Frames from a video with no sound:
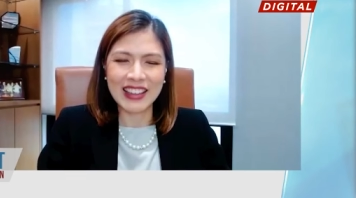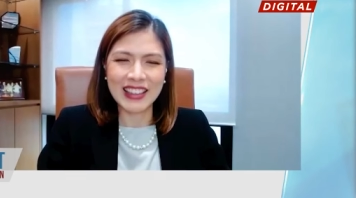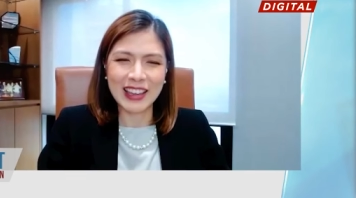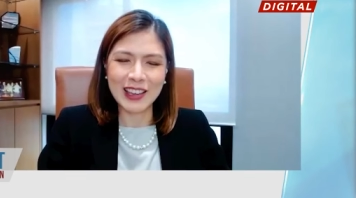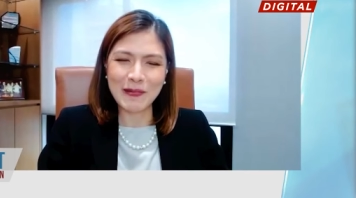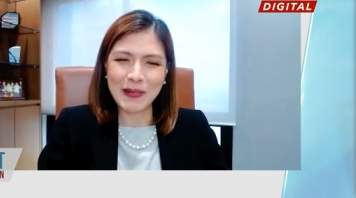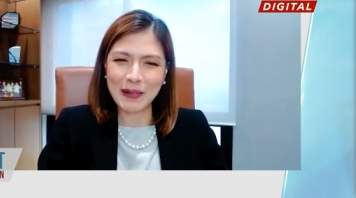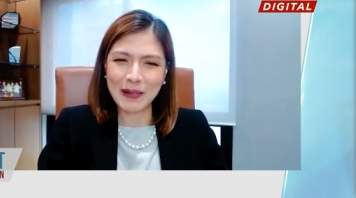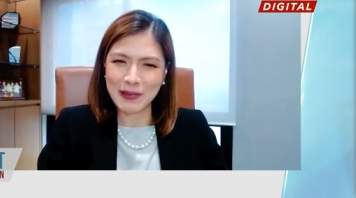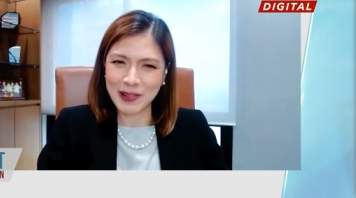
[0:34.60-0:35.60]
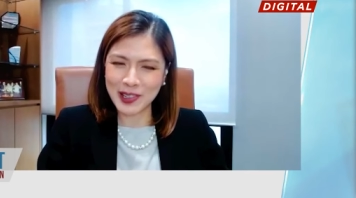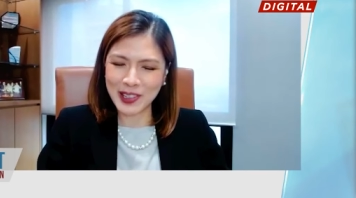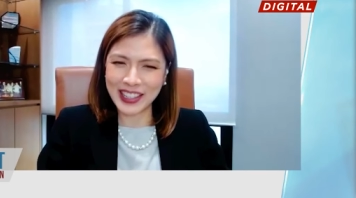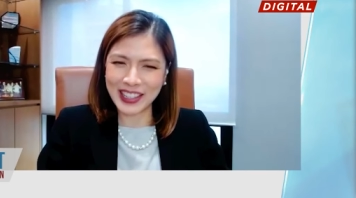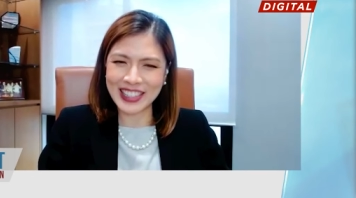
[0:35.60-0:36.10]
Thank you, Bobby, for
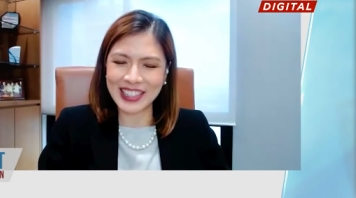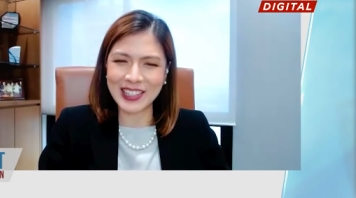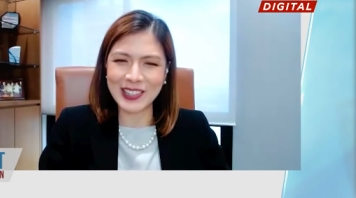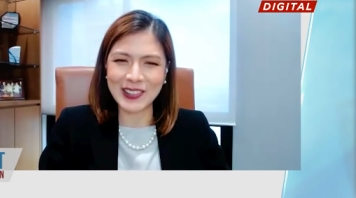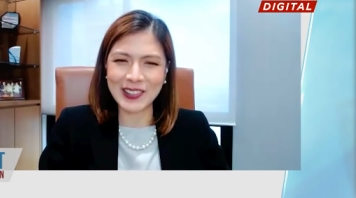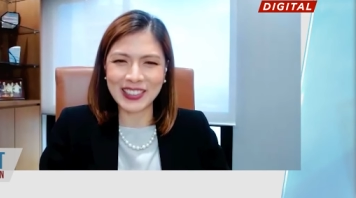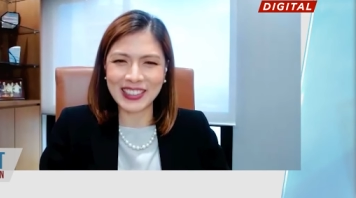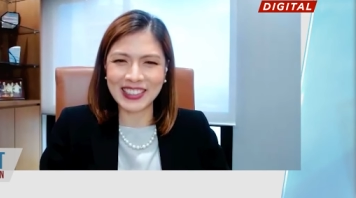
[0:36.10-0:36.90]
joining us in the show.